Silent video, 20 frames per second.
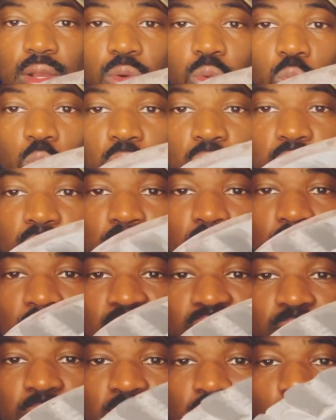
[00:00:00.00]
where
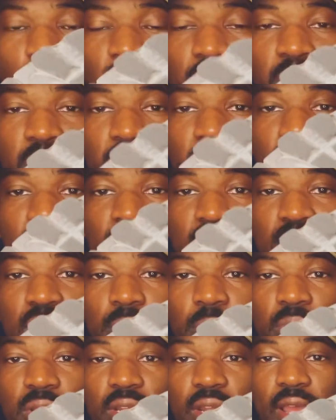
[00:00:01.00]
I've been wearing
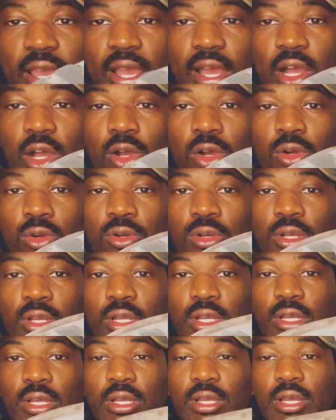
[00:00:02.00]
them and how
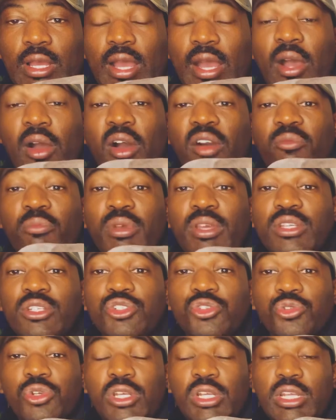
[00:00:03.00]
I've been
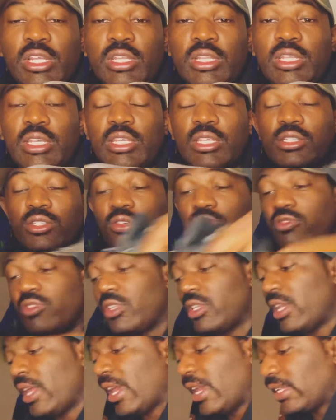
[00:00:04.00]
treating these over the
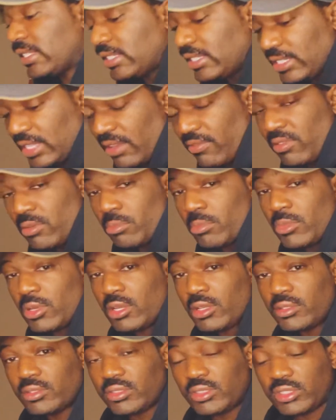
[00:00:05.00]
last 7
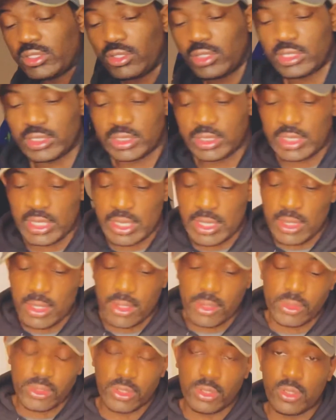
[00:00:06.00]
months. So you can see
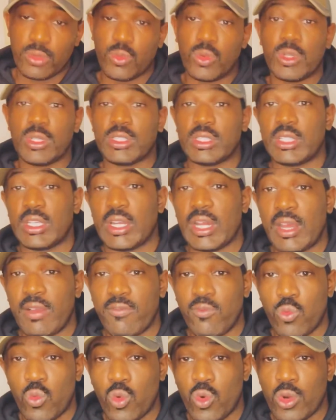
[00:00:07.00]
those are the ones that
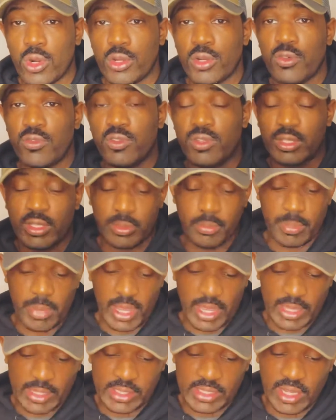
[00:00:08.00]
I've worn over the
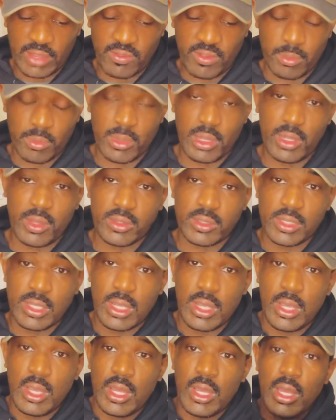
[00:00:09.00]
past 7 months
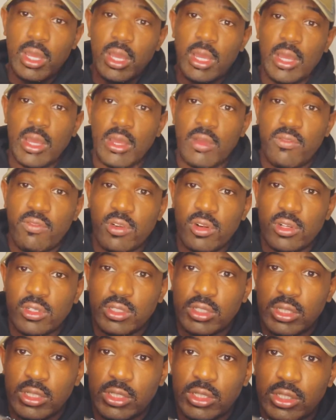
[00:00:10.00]

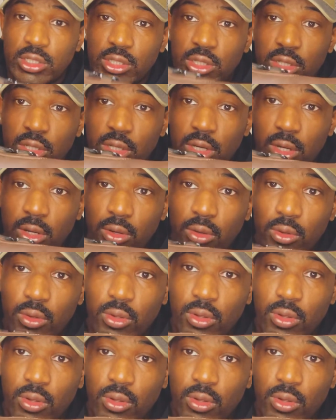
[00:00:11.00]
versus, you know,